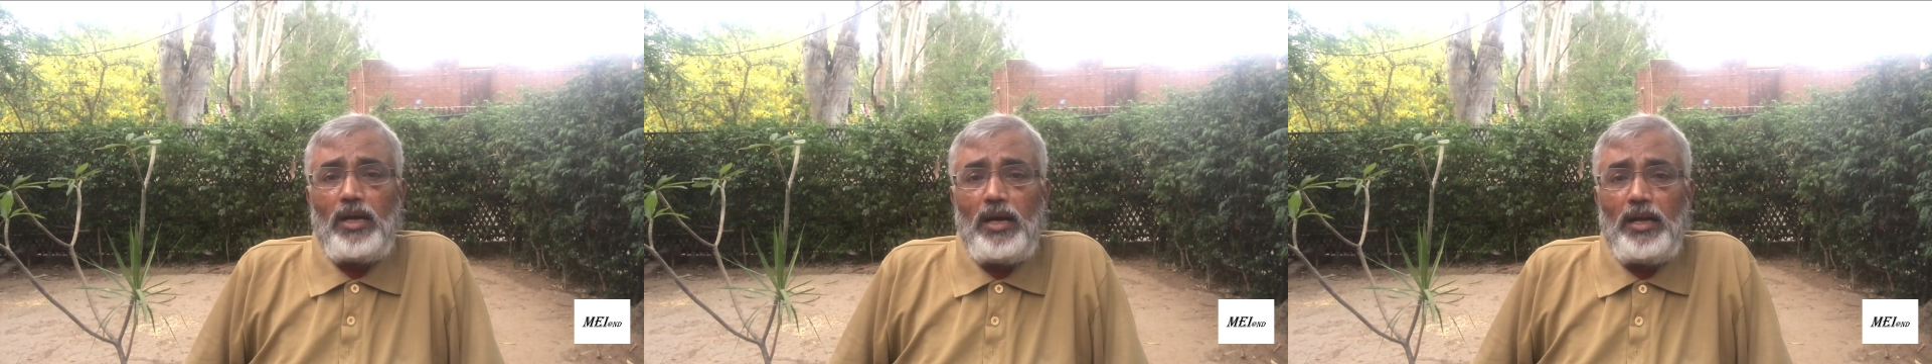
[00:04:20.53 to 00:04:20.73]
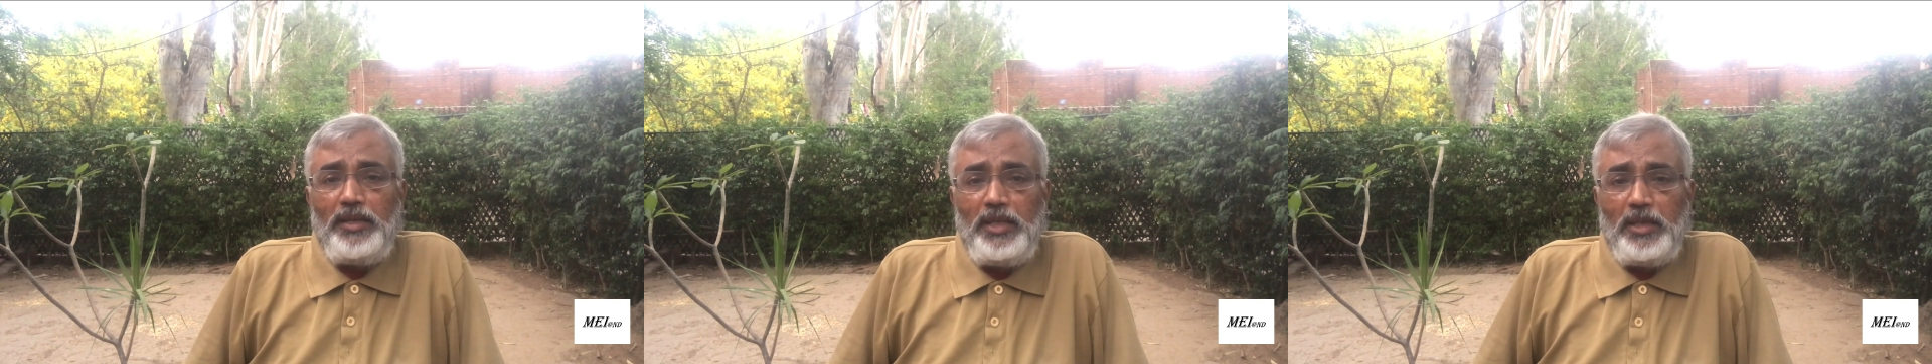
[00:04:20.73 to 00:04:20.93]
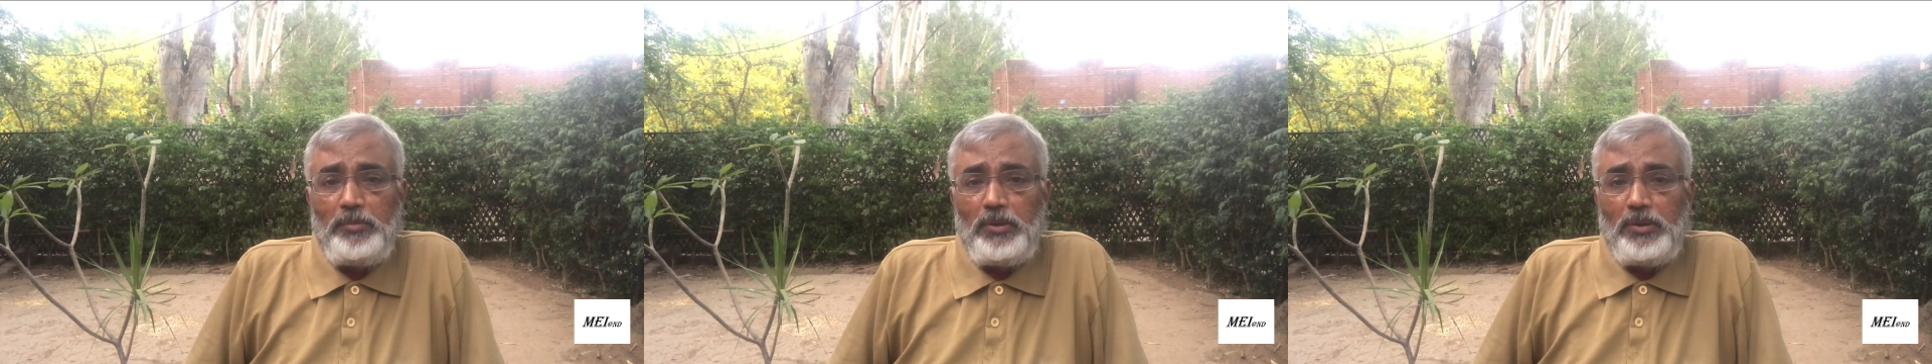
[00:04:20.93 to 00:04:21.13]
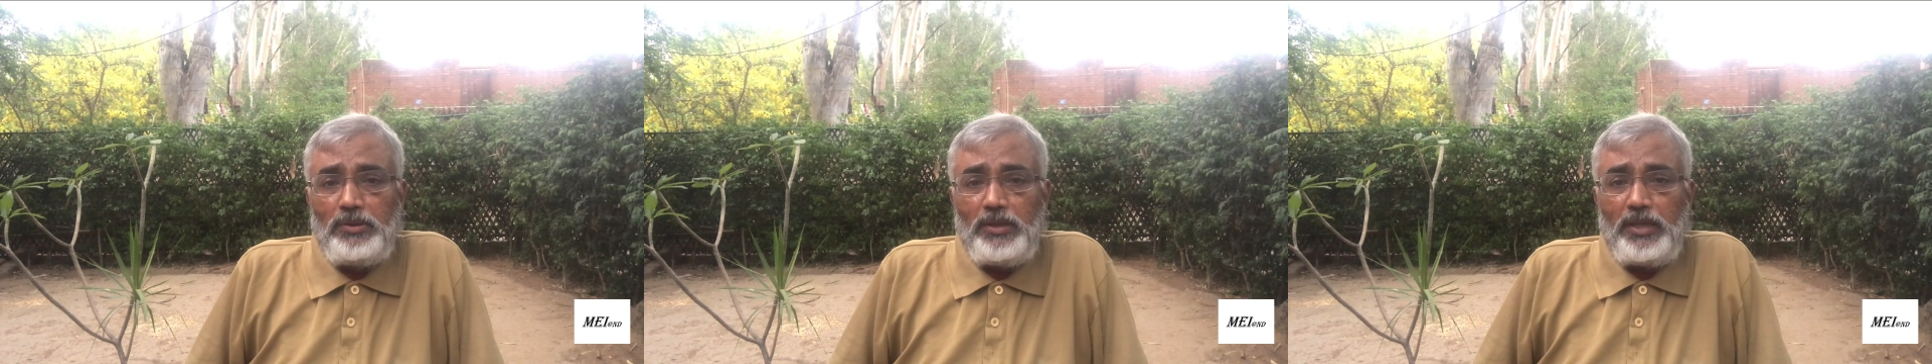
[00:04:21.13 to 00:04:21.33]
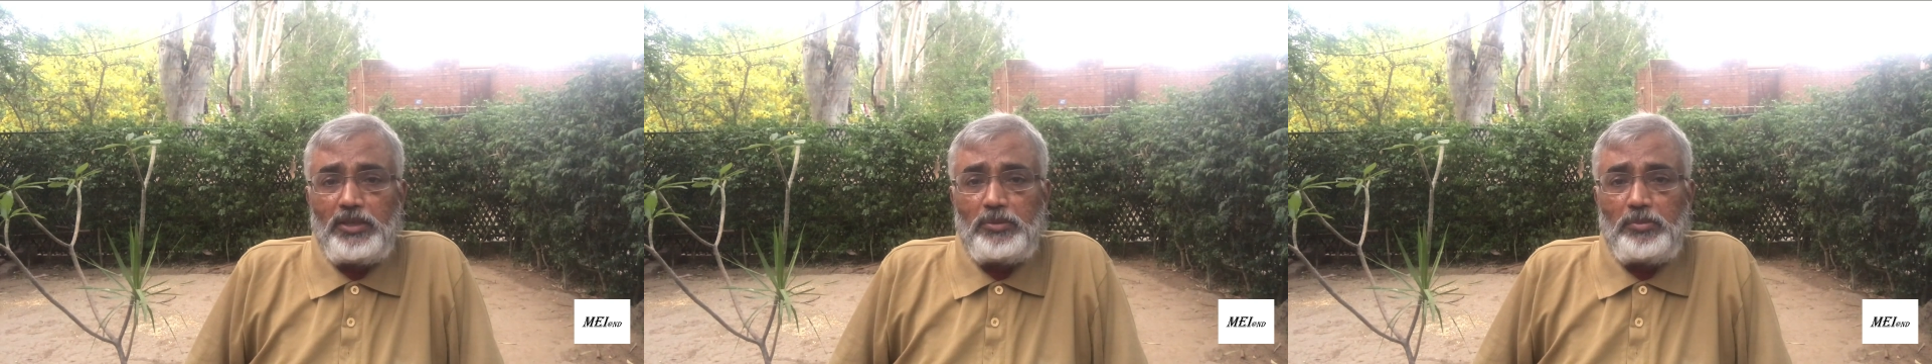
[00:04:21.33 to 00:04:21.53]
unable
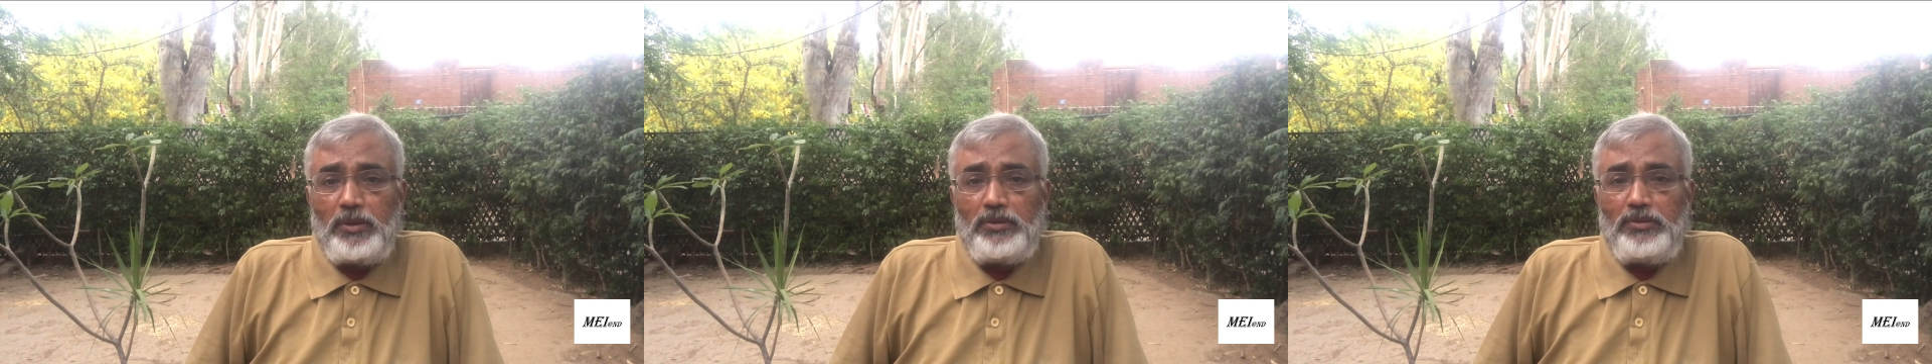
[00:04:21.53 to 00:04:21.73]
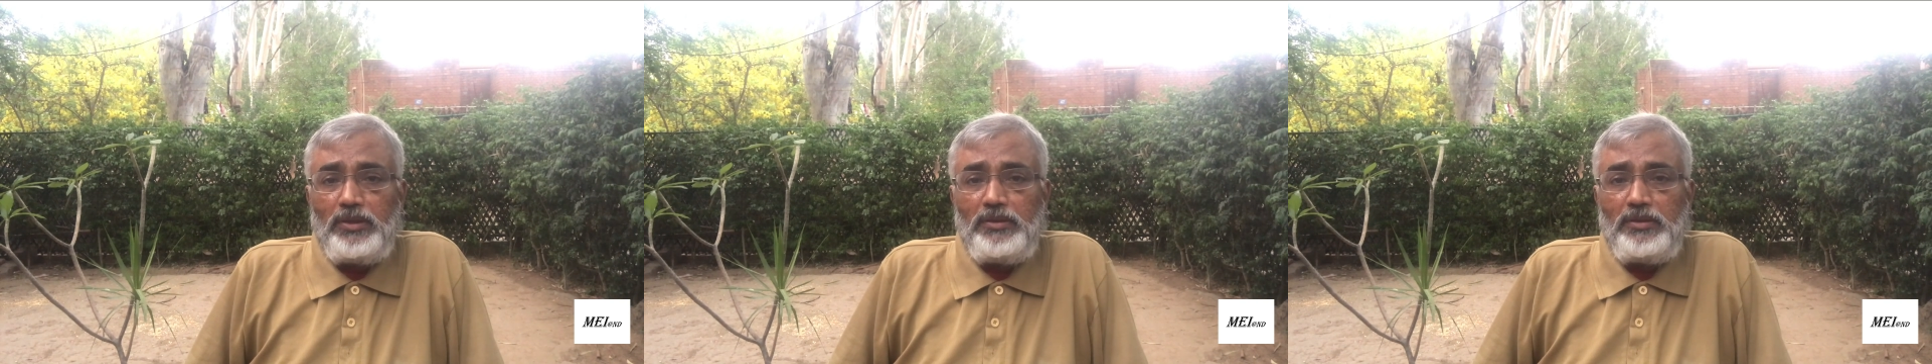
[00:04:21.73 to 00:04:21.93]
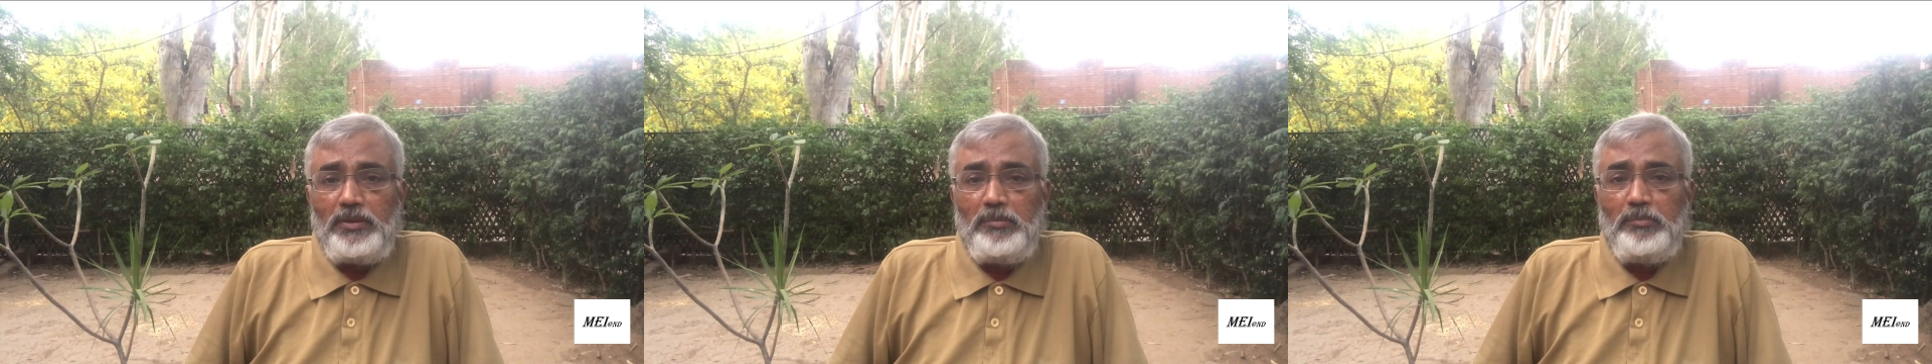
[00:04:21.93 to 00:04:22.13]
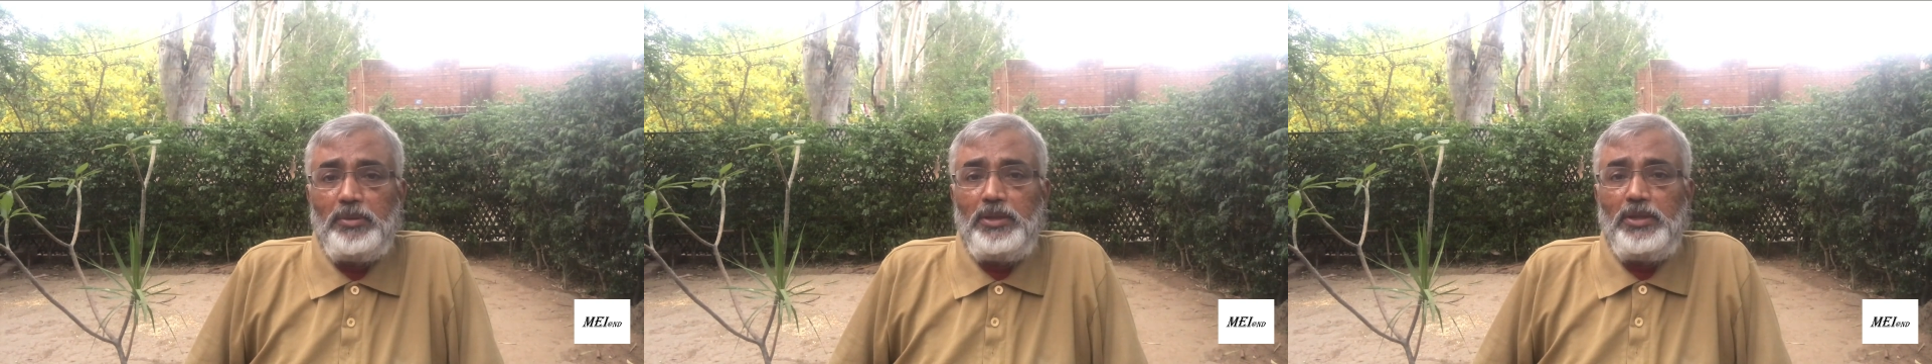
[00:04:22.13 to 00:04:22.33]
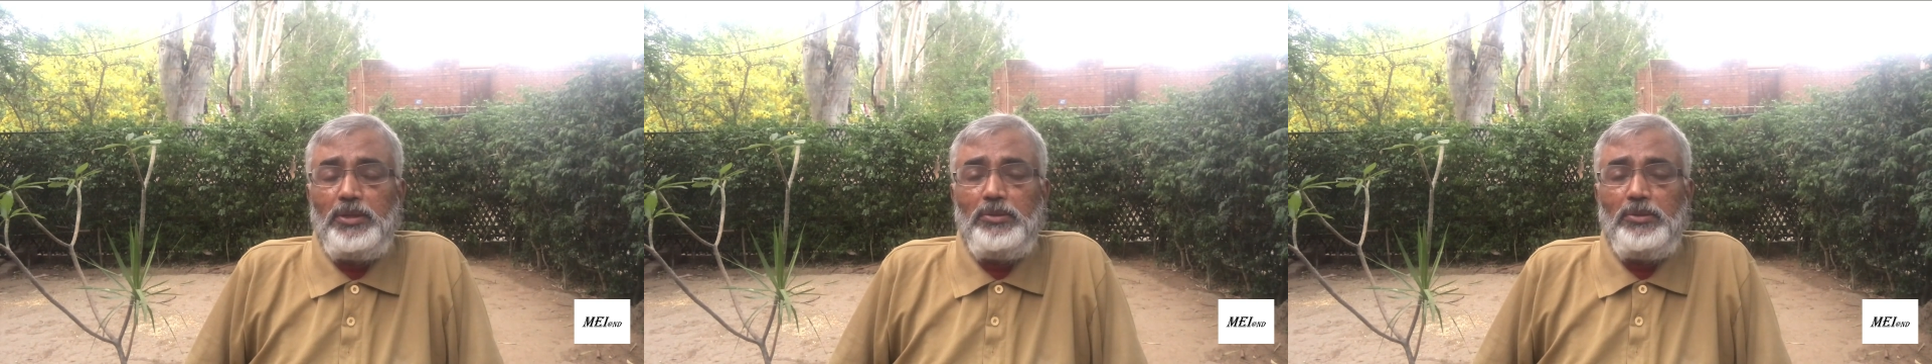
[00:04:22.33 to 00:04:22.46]
to express its sympathy